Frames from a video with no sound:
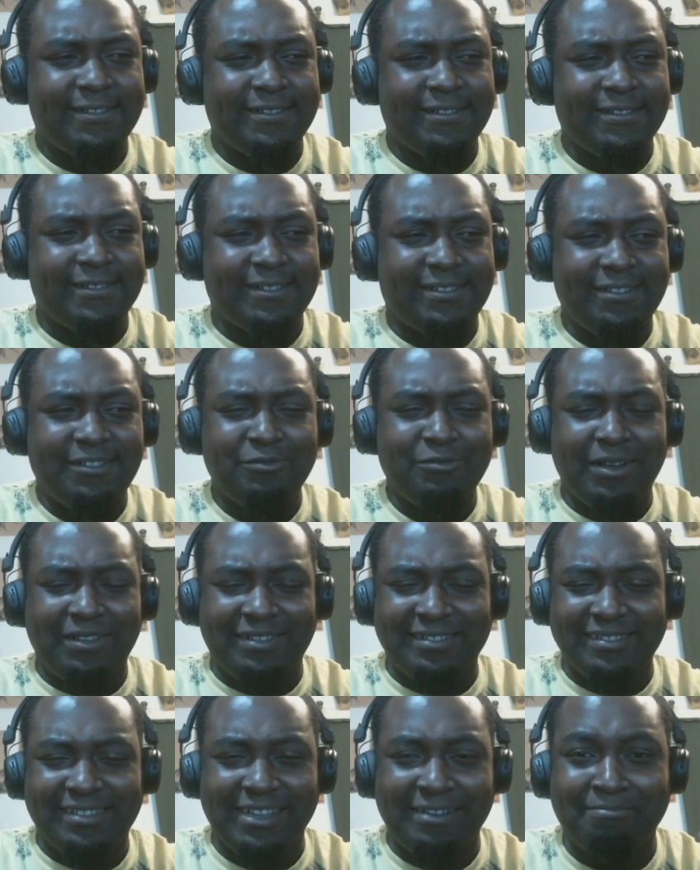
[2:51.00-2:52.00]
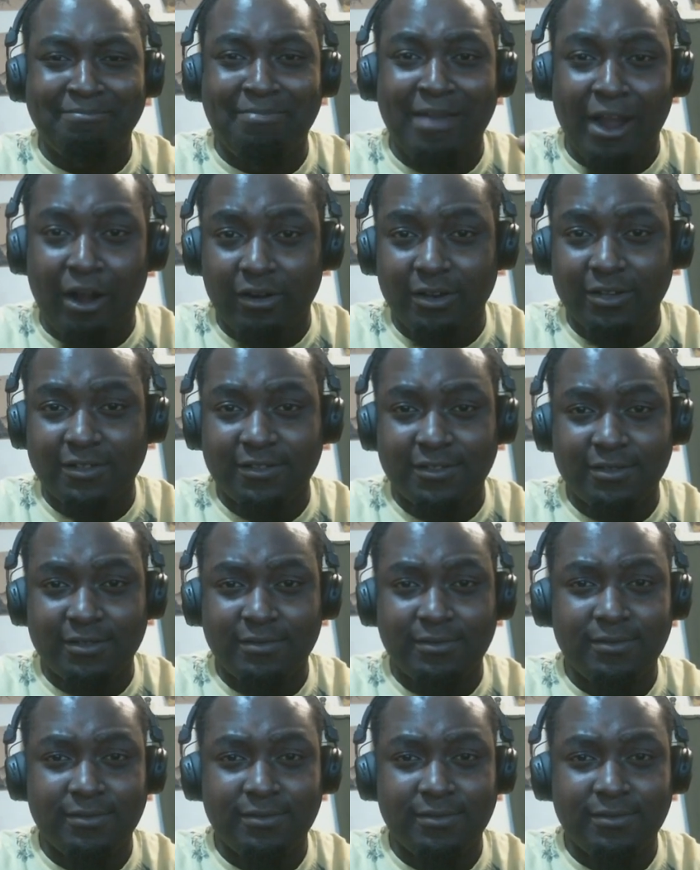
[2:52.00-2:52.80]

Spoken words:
The situation is getting perilous.